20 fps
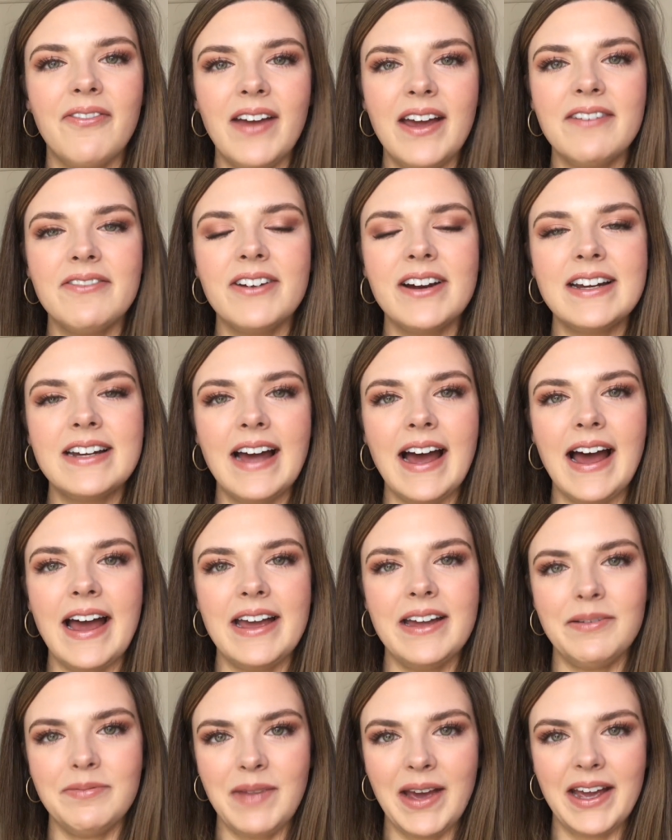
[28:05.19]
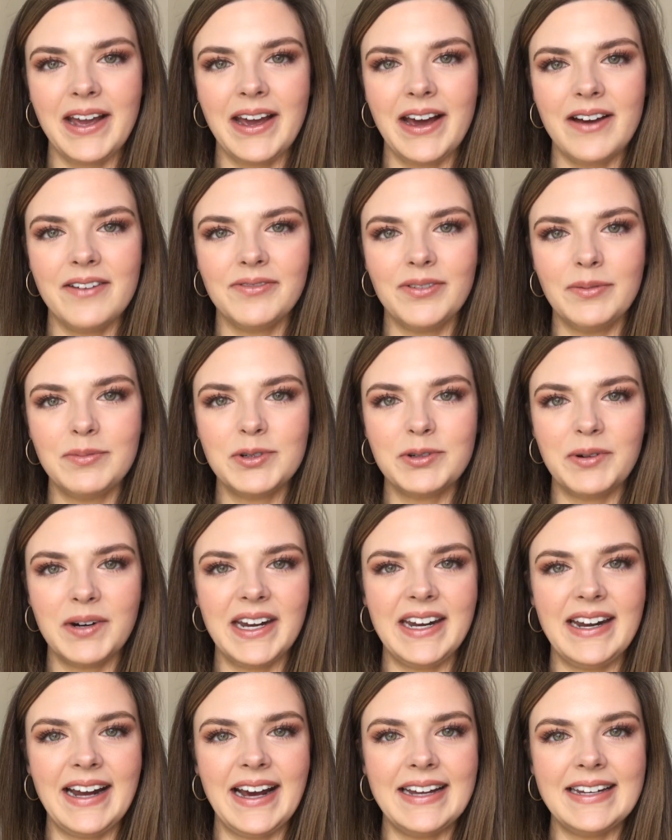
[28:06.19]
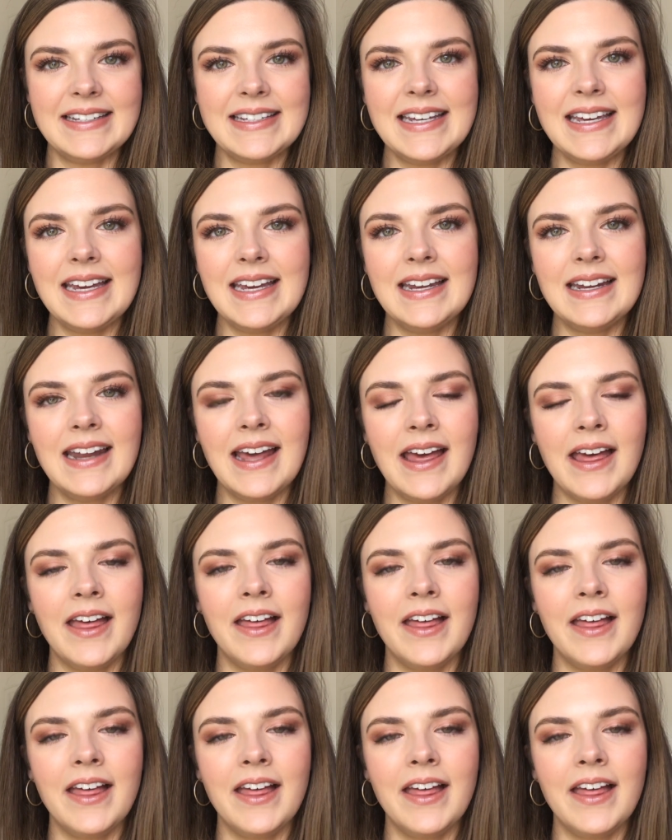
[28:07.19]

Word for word: favorite high-end makeup from 2019.